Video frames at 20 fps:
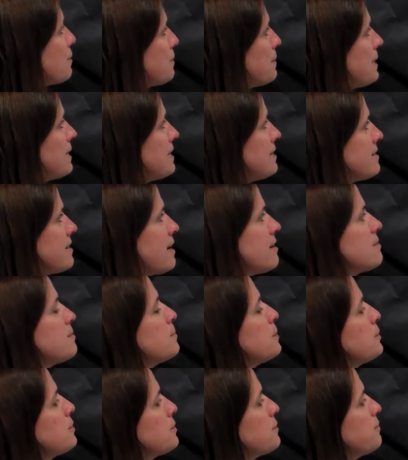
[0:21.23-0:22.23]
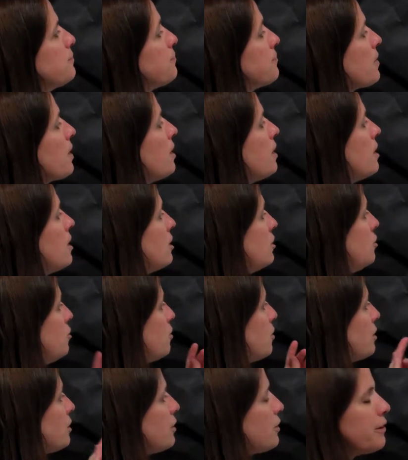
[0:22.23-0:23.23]
repeating decimals.
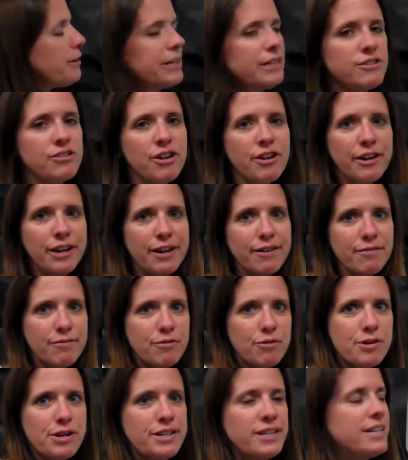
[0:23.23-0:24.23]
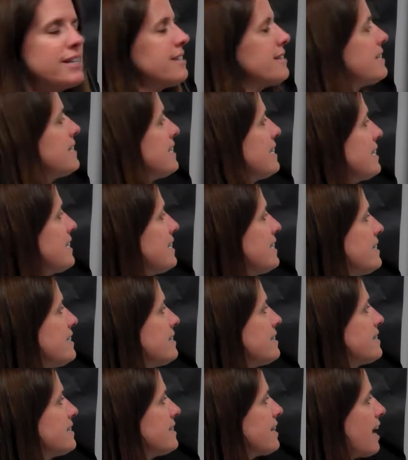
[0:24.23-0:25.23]
Your learning target for this
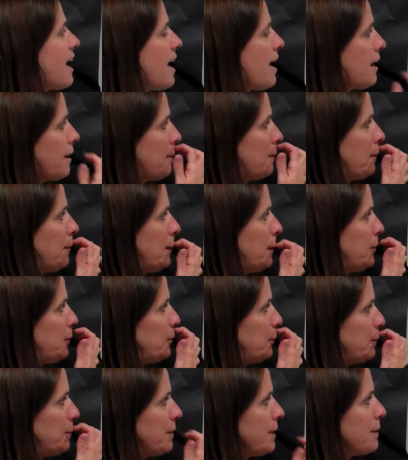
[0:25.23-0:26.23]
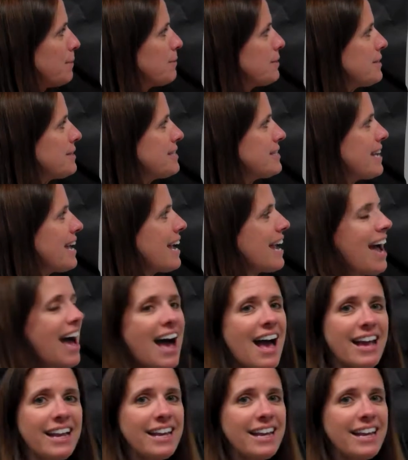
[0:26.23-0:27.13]
is that you will be able to say, I